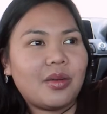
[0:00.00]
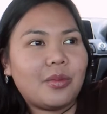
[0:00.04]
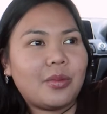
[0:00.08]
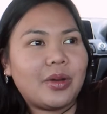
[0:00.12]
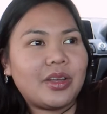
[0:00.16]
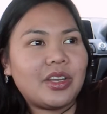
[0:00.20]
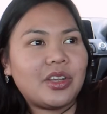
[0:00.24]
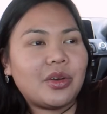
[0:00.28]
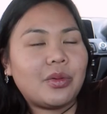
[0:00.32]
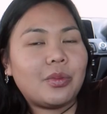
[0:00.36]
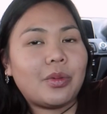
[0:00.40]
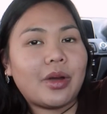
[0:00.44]

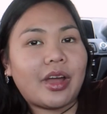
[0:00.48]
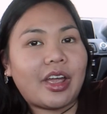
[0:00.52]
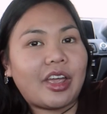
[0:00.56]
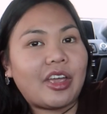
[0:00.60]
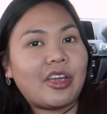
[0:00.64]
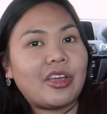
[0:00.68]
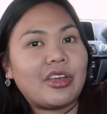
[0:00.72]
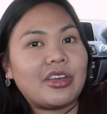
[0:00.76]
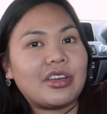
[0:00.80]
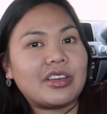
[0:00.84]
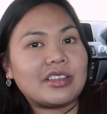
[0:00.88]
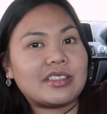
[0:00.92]
When you're
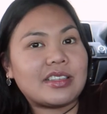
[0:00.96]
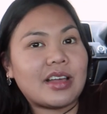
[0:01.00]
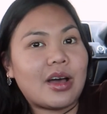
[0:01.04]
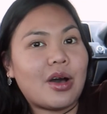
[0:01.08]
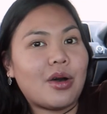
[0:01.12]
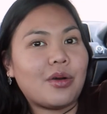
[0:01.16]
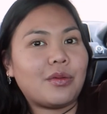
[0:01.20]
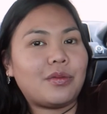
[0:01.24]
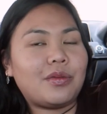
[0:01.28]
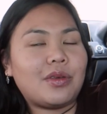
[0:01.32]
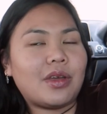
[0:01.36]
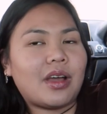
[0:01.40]
working
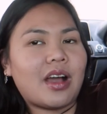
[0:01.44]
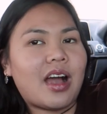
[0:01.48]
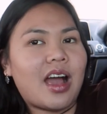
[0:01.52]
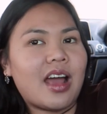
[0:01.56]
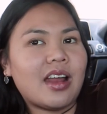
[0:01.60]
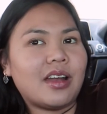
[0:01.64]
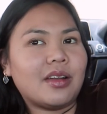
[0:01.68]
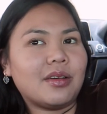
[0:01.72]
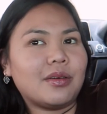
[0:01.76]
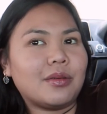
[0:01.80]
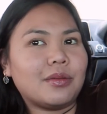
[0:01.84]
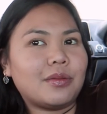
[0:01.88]
yourself, you
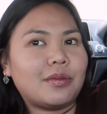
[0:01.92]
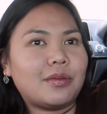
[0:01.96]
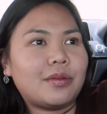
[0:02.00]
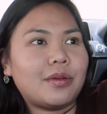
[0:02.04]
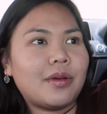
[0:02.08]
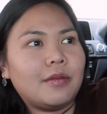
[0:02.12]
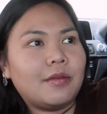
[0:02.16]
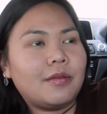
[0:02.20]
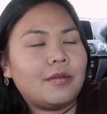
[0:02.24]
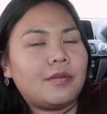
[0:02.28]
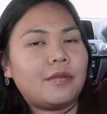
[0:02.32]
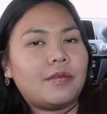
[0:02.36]
kind of
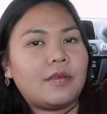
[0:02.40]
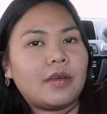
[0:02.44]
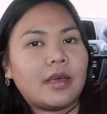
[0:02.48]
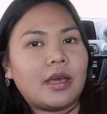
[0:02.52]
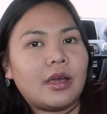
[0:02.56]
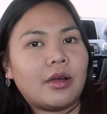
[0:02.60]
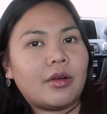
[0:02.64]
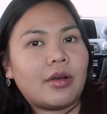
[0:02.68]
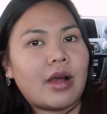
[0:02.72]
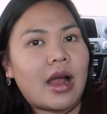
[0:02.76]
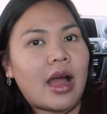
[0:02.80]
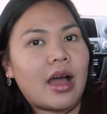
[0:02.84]

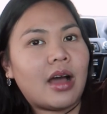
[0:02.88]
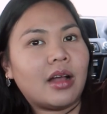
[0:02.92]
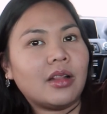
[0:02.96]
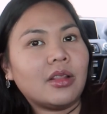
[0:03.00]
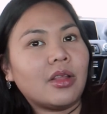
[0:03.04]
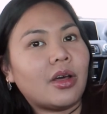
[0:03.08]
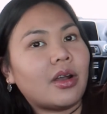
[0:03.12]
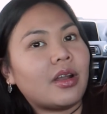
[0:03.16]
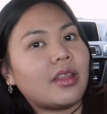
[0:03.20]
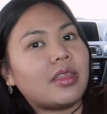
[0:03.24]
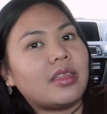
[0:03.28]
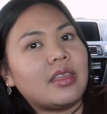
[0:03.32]
figure out a
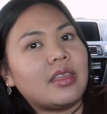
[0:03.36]
lot of